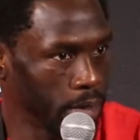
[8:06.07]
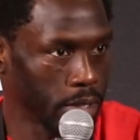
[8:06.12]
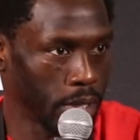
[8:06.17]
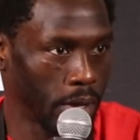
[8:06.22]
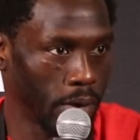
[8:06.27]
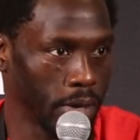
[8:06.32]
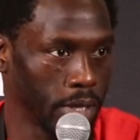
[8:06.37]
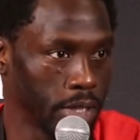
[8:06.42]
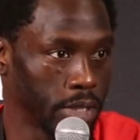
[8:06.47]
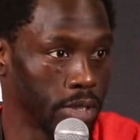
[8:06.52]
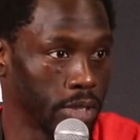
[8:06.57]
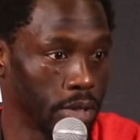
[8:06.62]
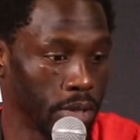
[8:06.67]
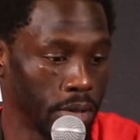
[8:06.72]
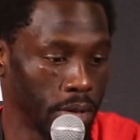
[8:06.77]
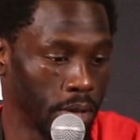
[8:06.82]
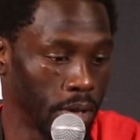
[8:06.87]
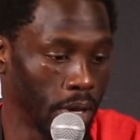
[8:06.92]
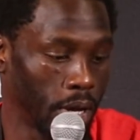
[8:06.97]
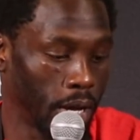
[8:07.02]
as long as
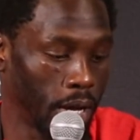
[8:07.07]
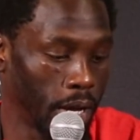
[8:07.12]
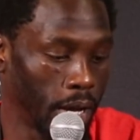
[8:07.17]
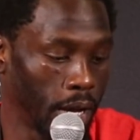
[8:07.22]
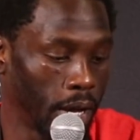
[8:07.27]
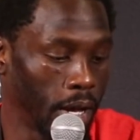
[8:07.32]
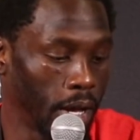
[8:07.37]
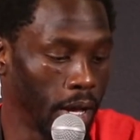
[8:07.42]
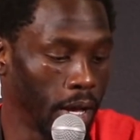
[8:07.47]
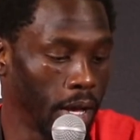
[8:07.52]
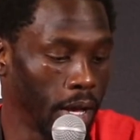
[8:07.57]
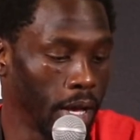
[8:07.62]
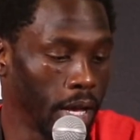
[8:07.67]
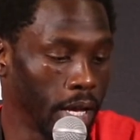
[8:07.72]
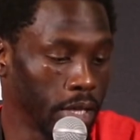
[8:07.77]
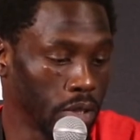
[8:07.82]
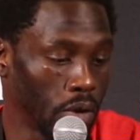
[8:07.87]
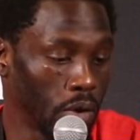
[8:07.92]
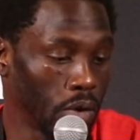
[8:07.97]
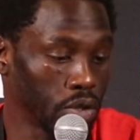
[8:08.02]

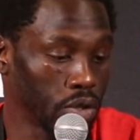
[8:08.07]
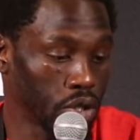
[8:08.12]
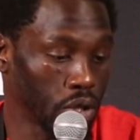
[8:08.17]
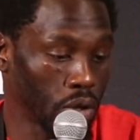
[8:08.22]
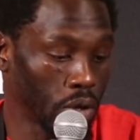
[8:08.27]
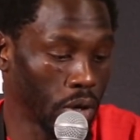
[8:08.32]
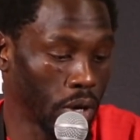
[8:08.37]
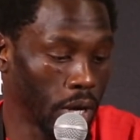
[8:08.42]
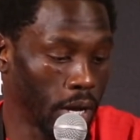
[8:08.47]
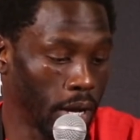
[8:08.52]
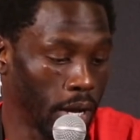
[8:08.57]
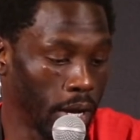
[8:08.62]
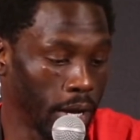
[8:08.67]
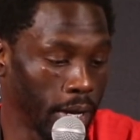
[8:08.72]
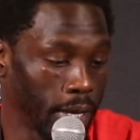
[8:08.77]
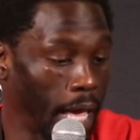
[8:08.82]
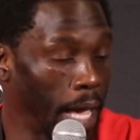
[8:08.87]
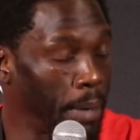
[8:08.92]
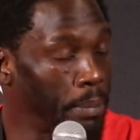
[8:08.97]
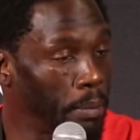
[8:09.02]

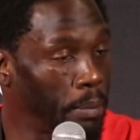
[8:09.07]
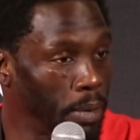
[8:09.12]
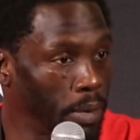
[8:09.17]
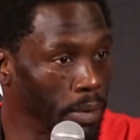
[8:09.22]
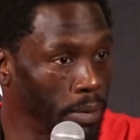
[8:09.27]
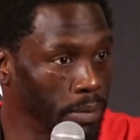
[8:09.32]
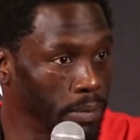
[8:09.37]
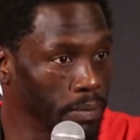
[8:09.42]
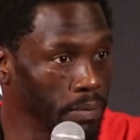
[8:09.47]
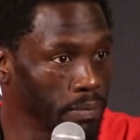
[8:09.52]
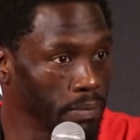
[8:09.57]
you're capable.